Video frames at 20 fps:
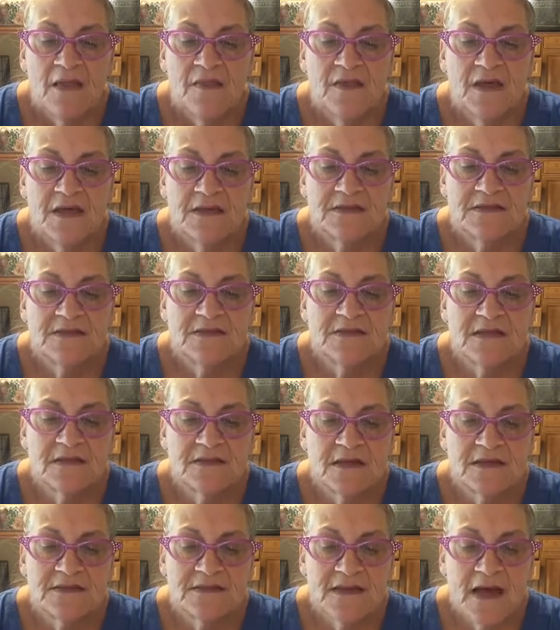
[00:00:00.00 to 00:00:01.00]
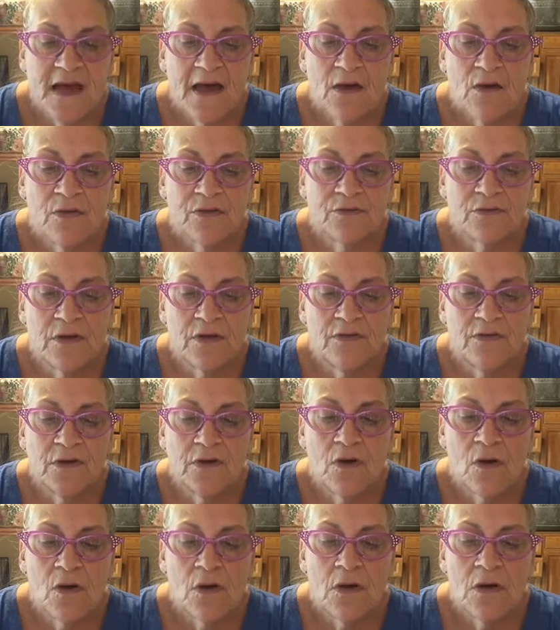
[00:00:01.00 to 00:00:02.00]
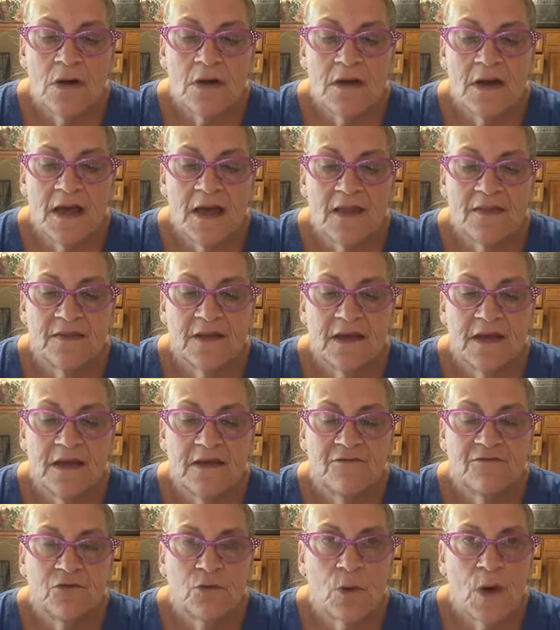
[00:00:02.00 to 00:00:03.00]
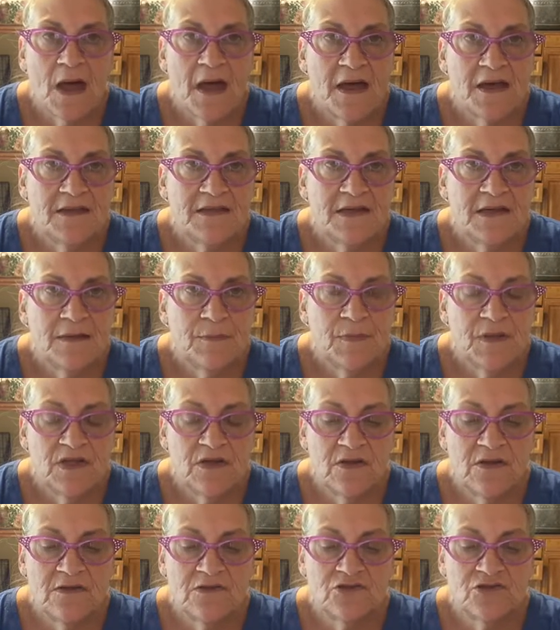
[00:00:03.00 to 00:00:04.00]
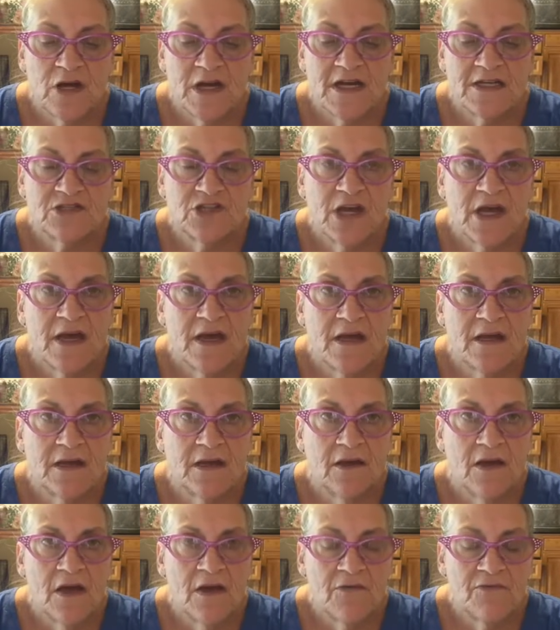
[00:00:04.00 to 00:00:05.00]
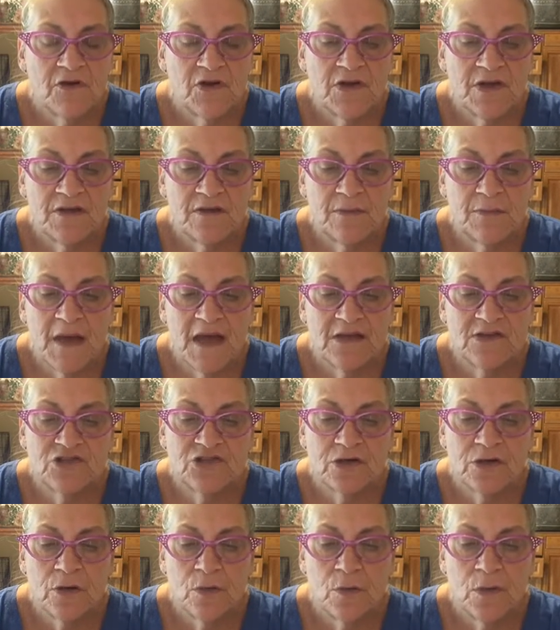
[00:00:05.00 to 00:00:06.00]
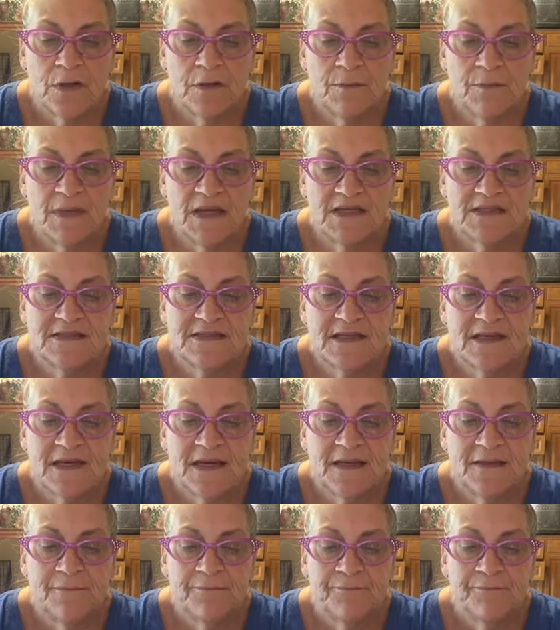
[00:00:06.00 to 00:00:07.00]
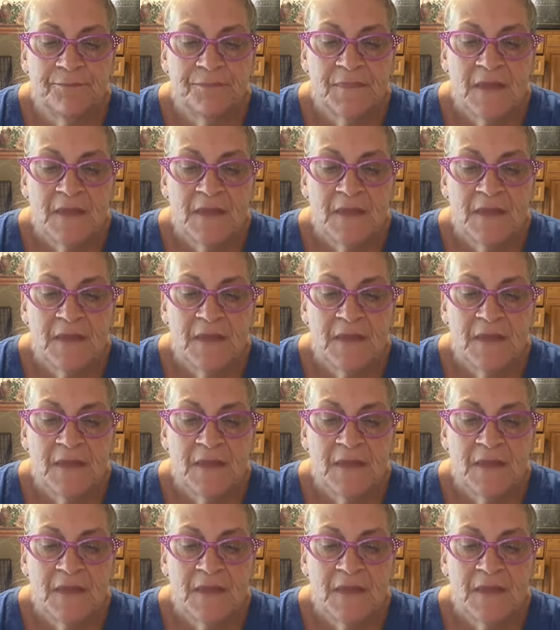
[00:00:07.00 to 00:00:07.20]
Then Sal threw the card and the gift away deep into the trash can and covered it to make sure it wouldn't be seen.